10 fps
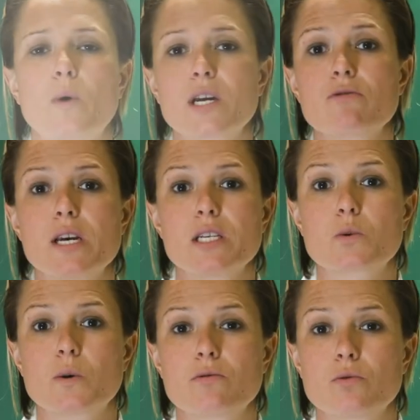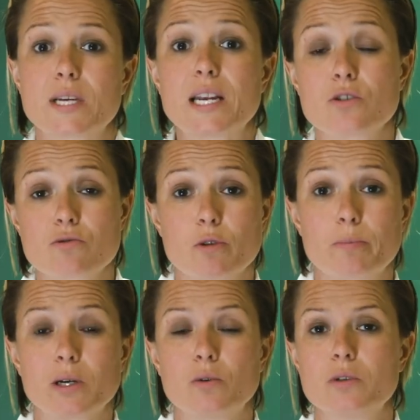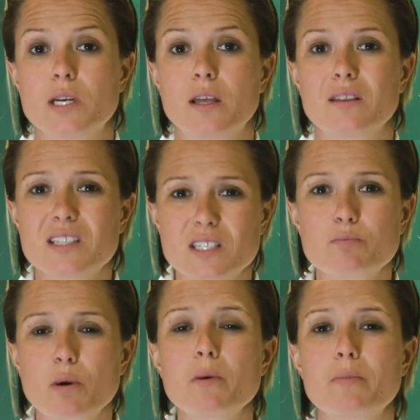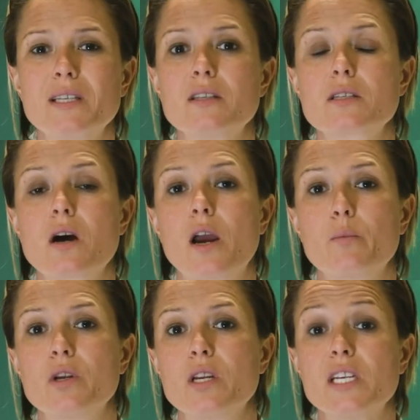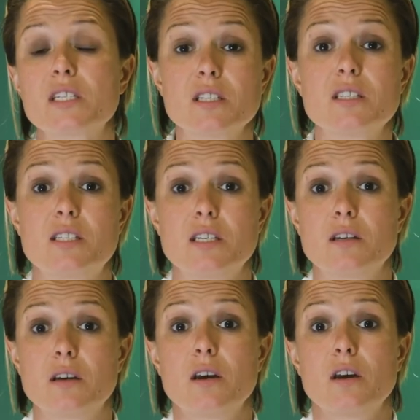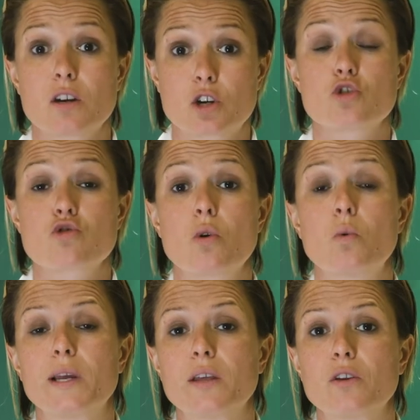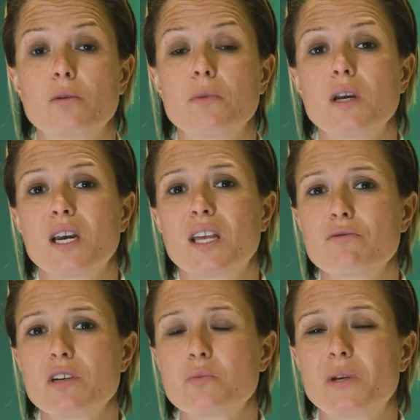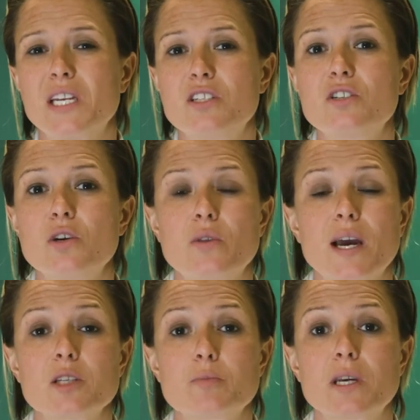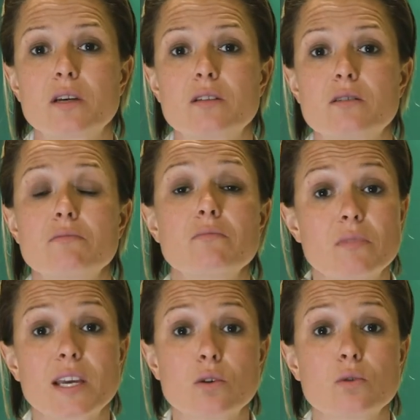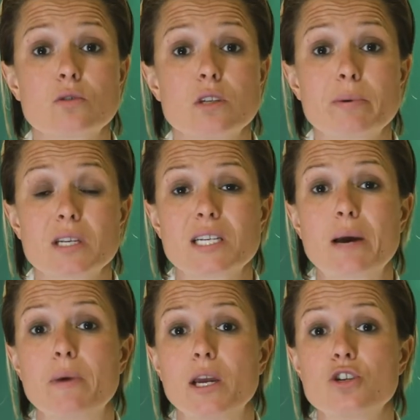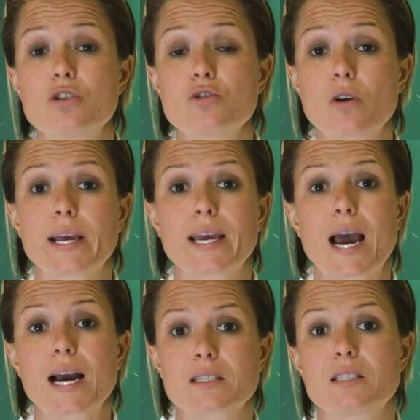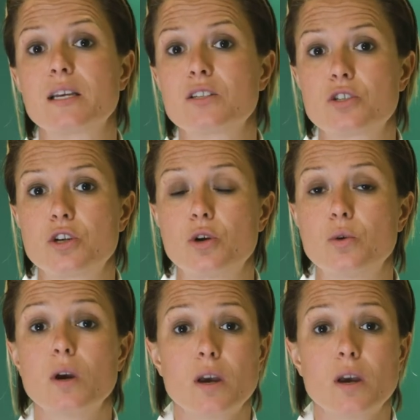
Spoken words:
When grey squirrels enter a building, this is probably the time when you need to consider controlling them. And the reason we need to do that is because they cause a bit of damage trying to get access to